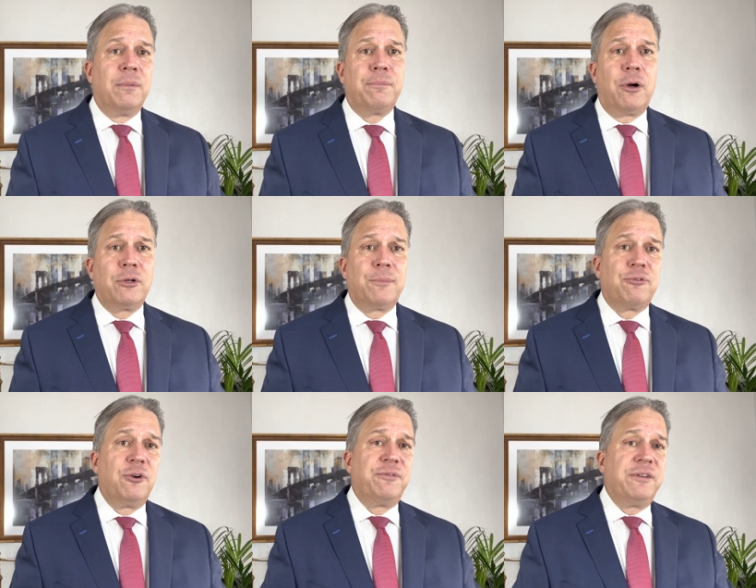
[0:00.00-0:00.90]
burden of
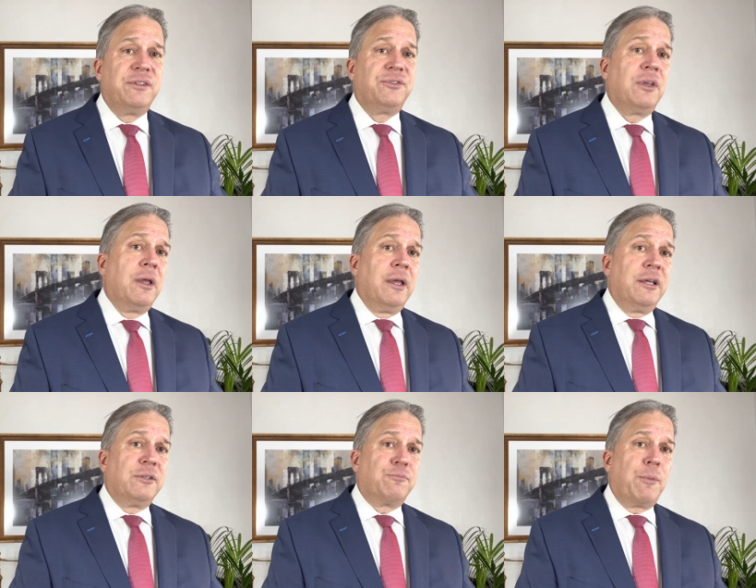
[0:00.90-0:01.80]
proof is
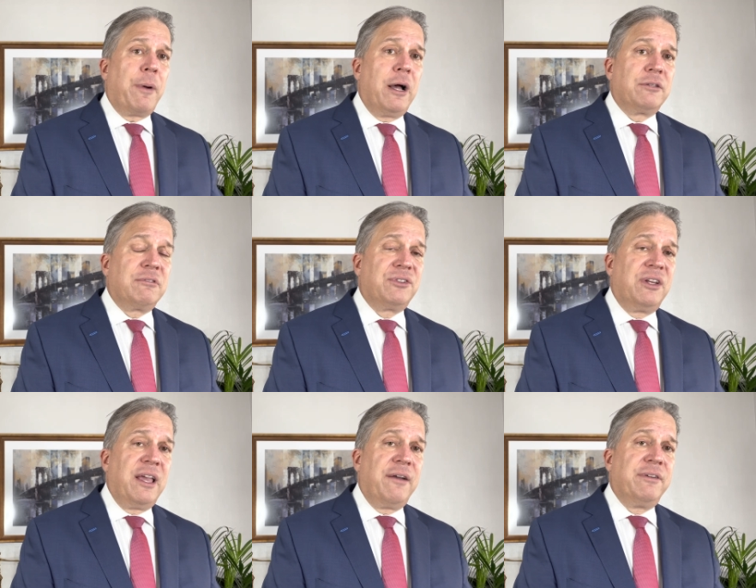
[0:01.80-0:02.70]
preponderance of
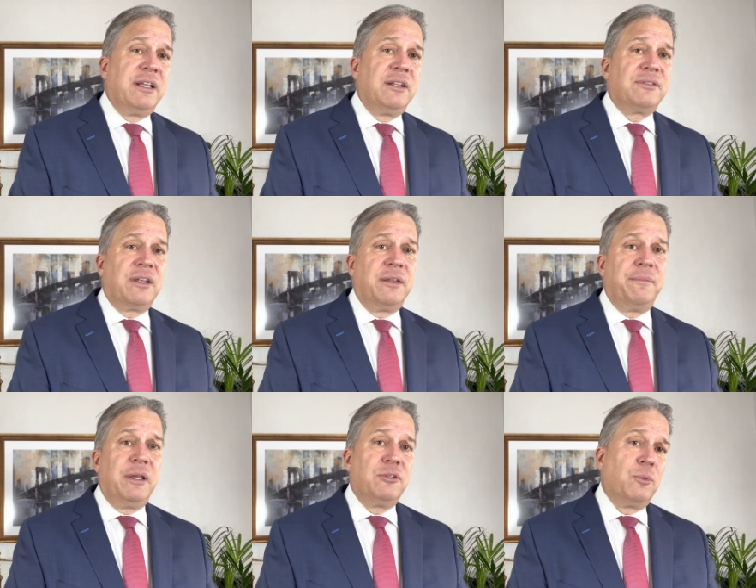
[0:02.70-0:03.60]
the evidence, and it
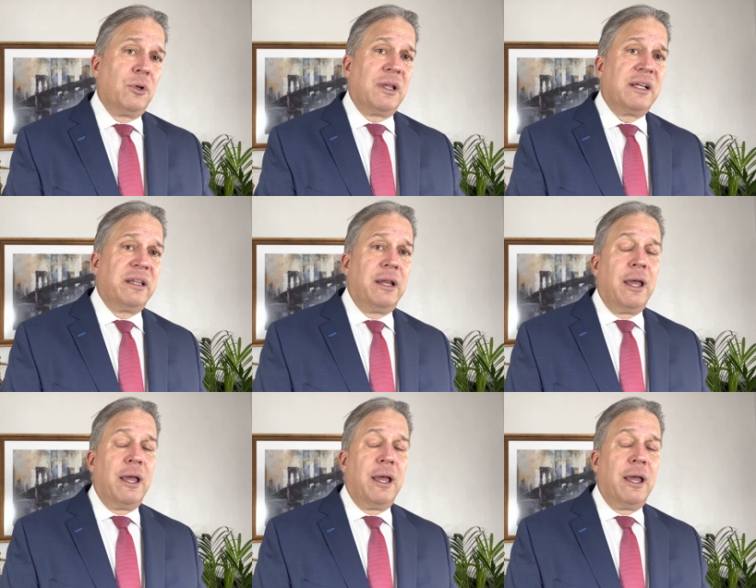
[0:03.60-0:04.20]
means more likely,